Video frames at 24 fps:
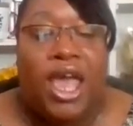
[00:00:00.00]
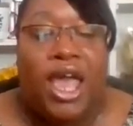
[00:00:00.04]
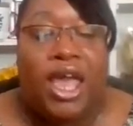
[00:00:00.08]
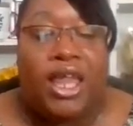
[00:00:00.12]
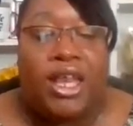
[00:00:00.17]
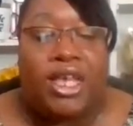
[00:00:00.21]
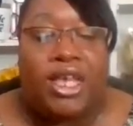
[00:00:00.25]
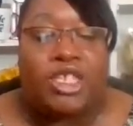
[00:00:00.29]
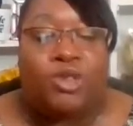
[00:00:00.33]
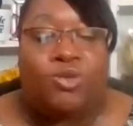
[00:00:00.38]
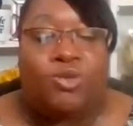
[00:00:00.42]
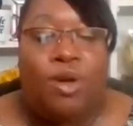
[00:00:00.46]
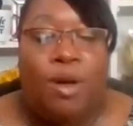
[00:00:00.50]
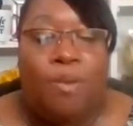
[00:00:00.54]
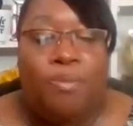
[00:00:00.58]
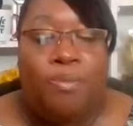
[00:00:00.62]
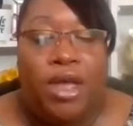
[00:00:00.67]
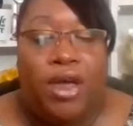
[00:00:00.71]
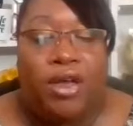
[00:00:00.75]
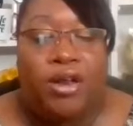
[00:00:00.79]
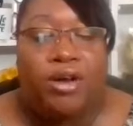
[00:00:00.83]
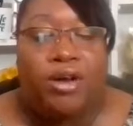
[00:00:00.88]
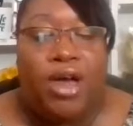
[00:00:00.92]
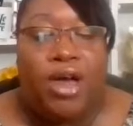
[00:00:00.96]
And this is for
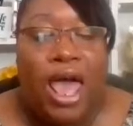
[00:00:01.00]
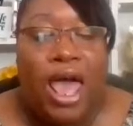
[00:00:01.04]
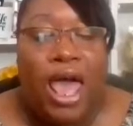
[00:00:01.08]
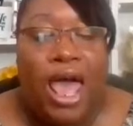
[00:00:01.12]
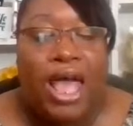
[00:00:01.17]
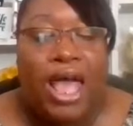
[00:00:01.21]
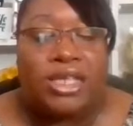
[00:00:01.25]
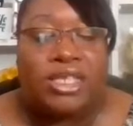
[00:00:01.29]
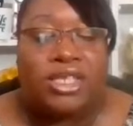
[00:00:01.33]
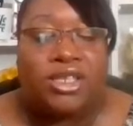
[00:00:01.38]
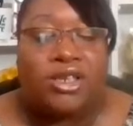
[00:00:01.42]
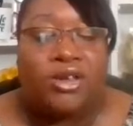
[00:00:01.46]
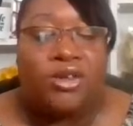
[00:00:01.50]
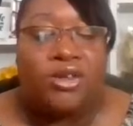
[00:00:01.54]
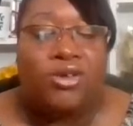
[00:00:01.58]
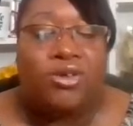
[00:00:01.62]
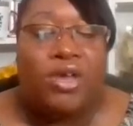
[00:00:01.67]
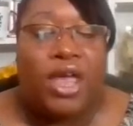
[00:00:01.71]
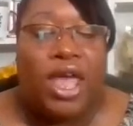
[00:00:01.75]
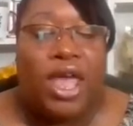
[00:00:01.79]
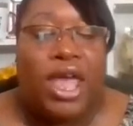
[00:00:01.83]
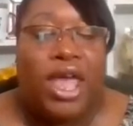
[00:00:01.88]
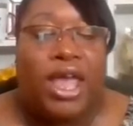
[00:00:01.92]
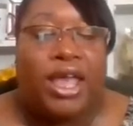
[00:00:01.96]
middle, high
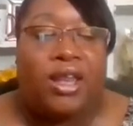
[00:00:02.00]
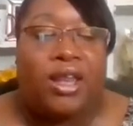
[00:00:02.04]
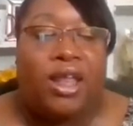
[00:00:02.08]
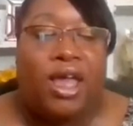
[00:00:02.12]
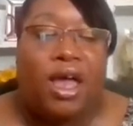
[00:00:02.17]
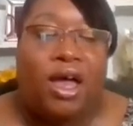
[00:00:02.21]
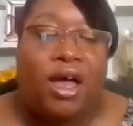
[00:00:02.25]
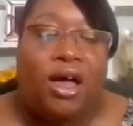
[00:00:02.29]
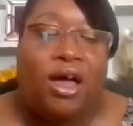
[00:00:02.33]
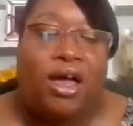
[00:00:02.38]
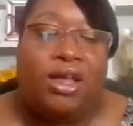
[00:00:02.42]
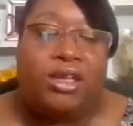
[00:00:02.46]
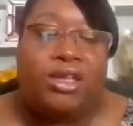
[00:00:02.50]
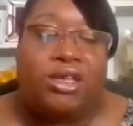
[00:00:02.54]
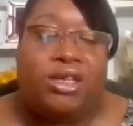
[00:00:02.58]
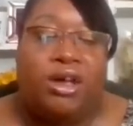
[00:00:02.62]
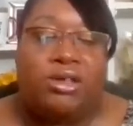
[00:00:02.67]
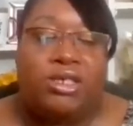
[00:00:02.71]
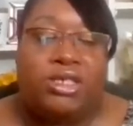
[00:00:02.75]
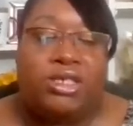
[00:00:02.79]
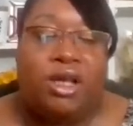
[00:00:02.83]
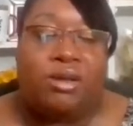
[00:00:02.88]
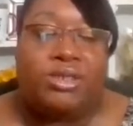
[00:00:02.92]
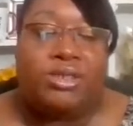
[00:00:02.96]
school, and
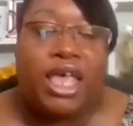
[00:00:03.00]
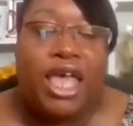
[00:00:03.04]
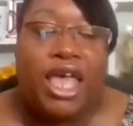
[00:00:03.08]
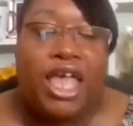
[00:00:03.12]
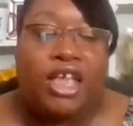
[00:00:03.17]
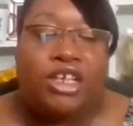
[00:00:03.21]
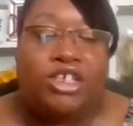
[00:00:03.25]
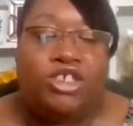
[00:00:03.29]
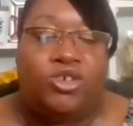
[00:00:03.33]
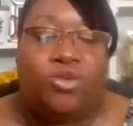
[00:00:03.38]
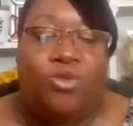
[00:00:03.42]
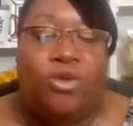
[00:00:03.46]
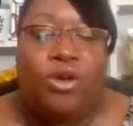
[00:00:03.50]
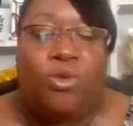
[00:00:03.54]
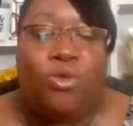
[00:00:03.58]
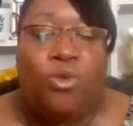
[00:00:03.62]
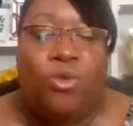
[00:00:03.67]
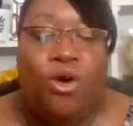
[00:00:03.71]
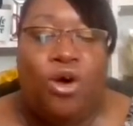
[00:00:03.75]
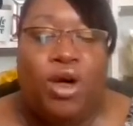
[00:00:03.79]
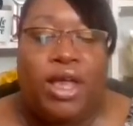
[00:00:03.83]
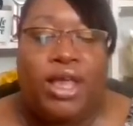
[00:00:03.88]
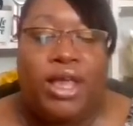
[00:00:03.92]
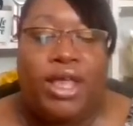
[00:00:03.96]
adults up to age
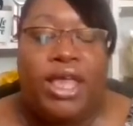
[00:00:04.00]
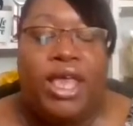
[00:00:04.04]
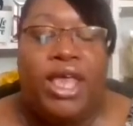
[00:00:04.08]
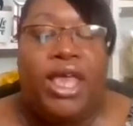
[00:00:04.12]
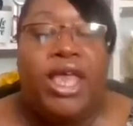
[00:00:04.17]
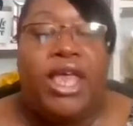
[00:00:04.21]
21.